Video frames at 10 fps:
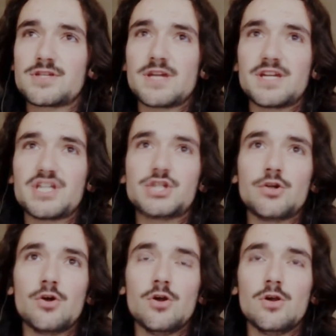just an
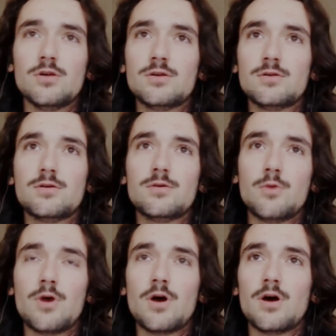additional
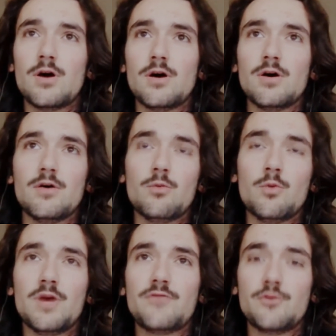
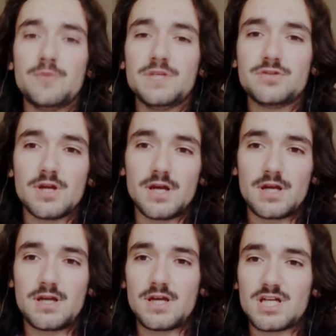way for me
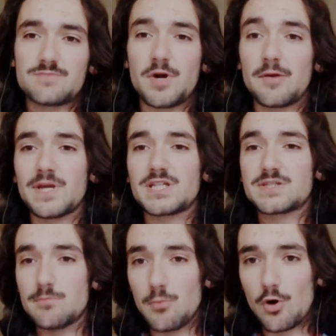to like
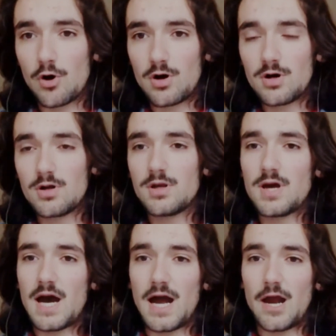experiment
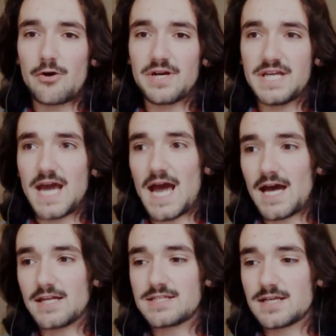more. I
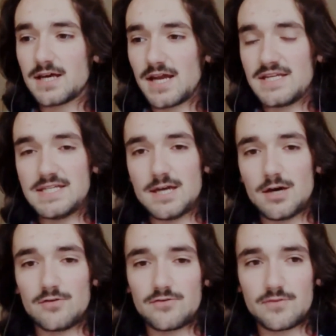already had an
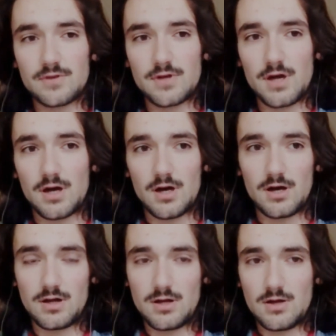idea of
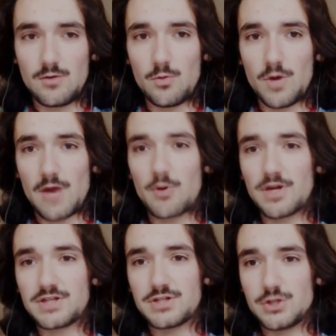
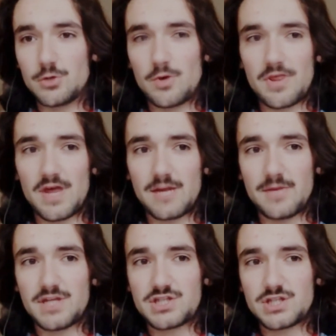what I wanted to do with
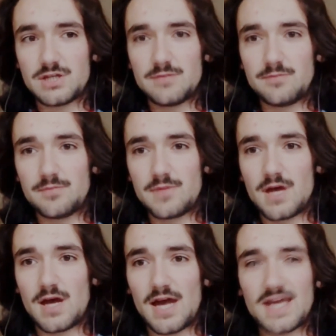
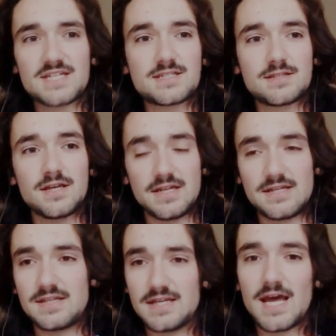animation. I guess
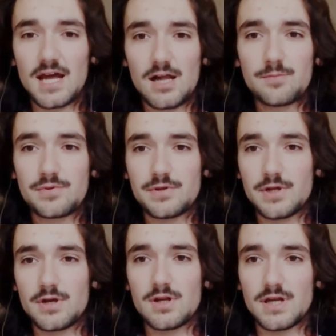it did
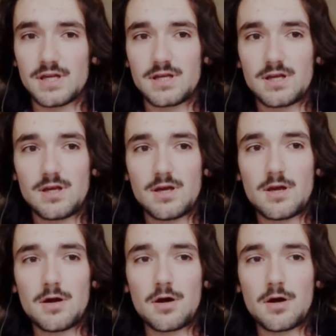help, like